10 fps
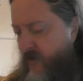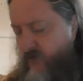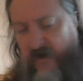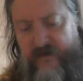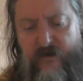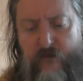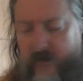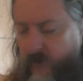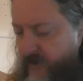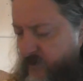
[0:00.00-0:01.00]
Well, I don't know why I
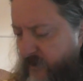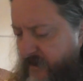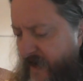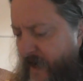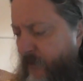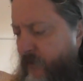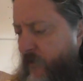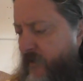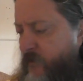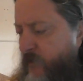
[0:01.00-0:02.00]
got this one, because I know I've
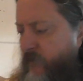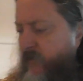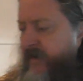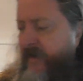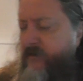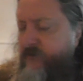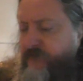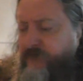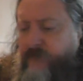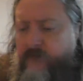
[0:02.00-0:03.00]
got this one already.
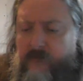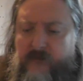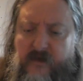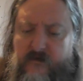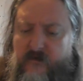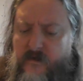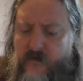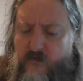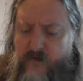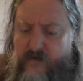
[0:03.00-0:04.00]
So I don't
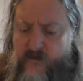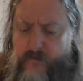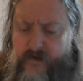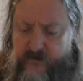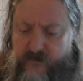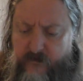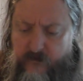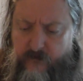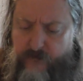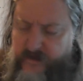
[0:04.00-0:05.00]
know how I managed
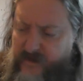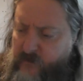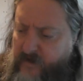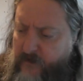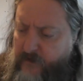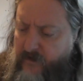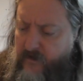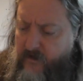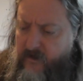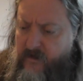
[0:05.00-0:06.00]
to pick this one up, but
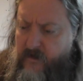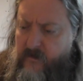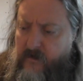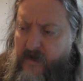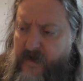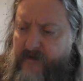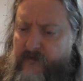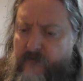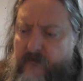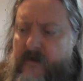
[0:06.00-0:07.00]
I, I have
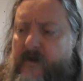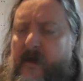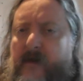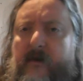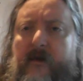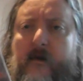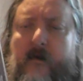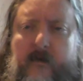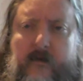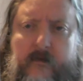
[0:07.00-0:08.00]
a friend I can
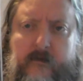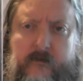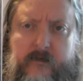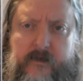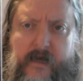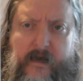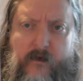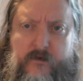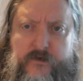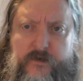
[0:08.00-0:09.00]
sell it
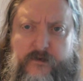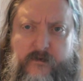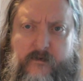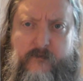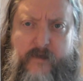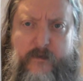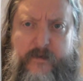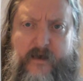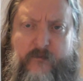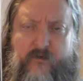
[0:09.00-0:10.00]
on to,
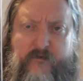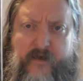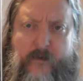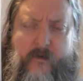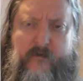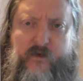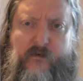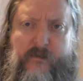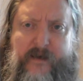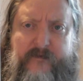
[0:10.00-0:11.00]
maybe at a profit. I'm not even sure
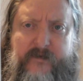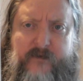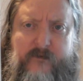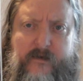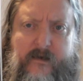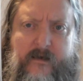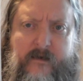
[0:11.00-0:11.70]
what I paid for this one.